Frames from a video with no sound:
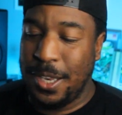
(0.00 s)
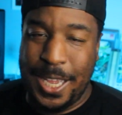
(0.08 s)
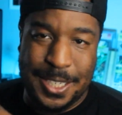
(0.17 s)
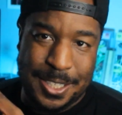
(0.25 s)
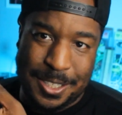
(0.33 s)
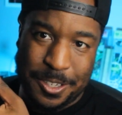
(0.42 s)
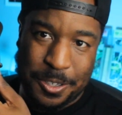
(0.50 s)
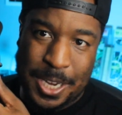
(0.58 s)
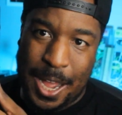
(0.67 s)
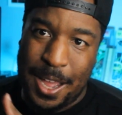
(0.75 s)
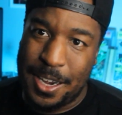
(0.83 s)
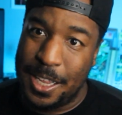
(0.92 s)
laces are
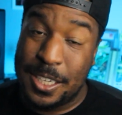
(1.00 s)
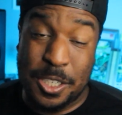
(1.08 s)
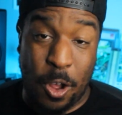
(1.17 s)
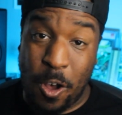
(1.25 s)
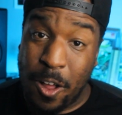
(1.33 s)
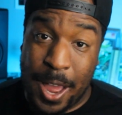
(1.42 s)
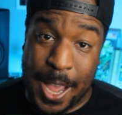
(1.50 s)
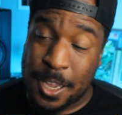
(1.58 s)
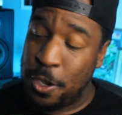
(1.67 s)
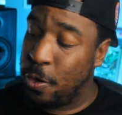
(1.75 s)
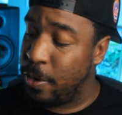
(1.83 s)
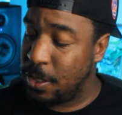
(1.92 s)
tied, it's all
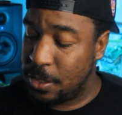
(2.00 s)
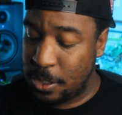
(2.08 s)
accurate.